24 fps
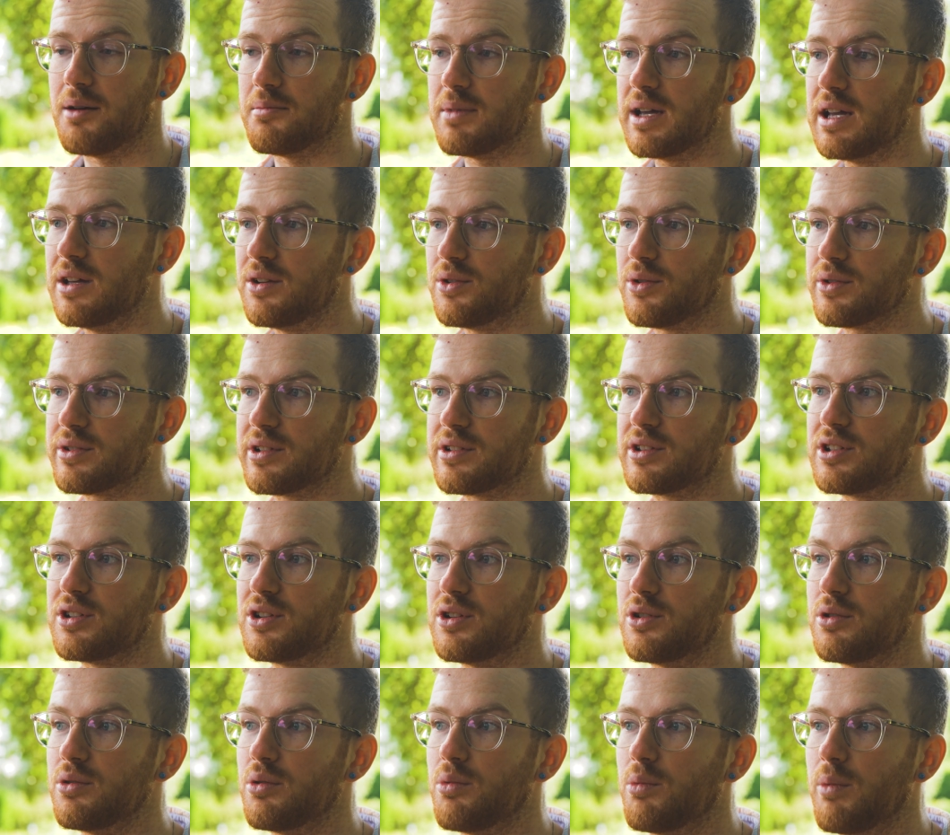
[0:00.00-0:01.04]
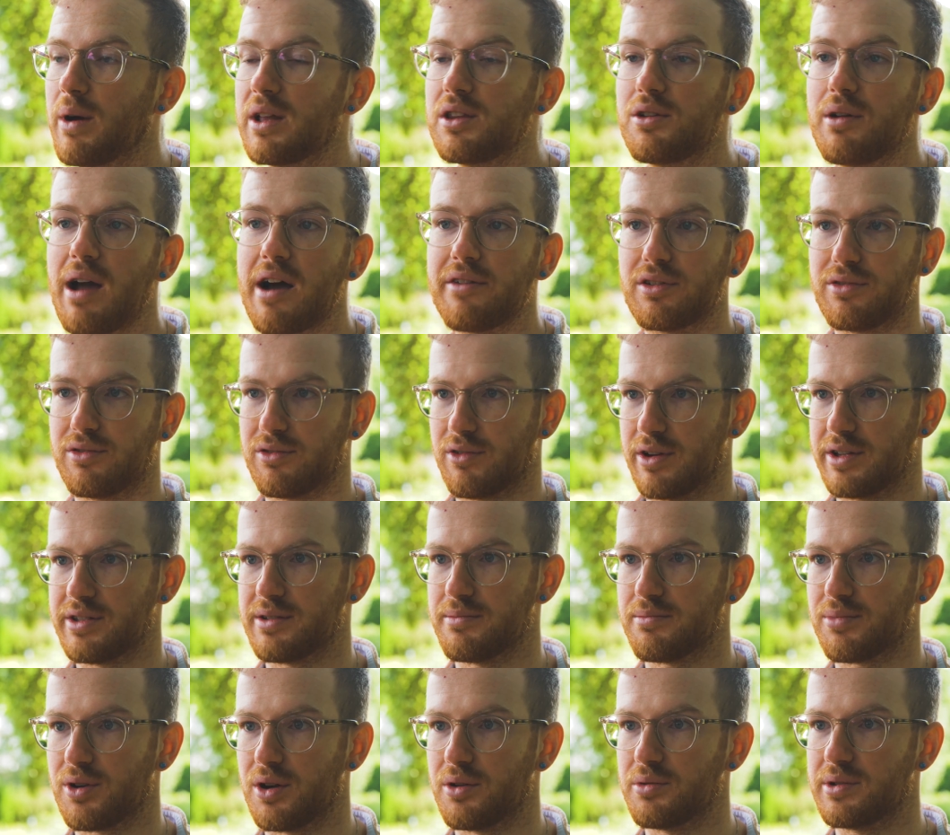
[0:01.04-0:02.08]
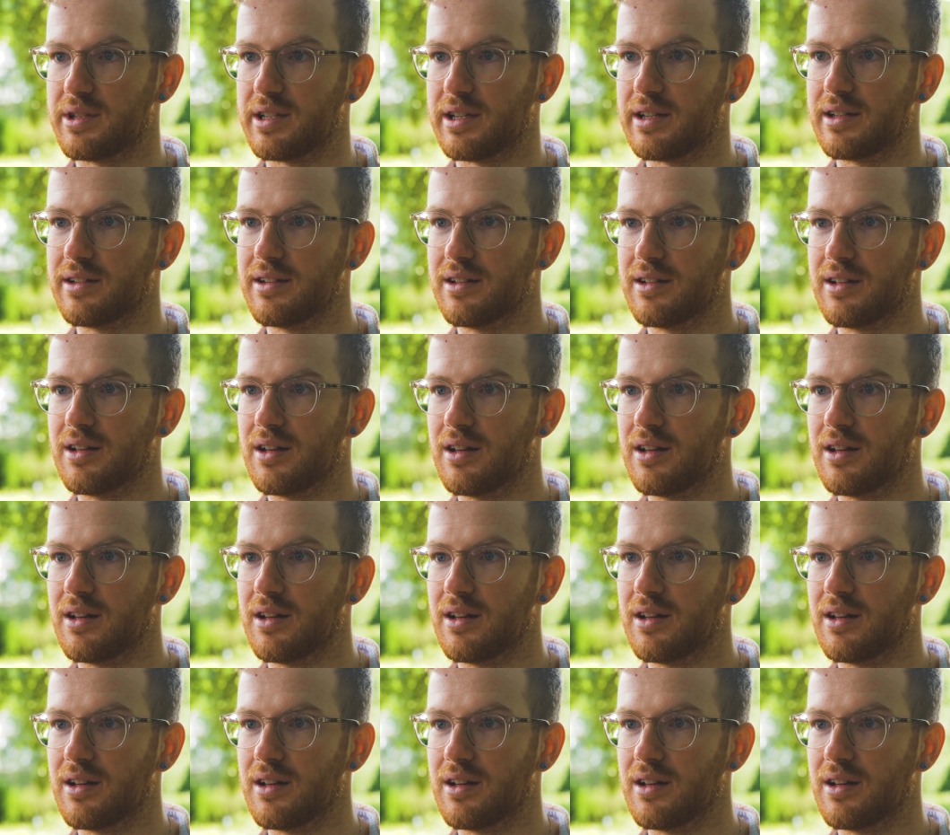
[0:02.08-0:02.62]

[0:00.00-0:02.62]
in order to, when you have a fluorescent protein,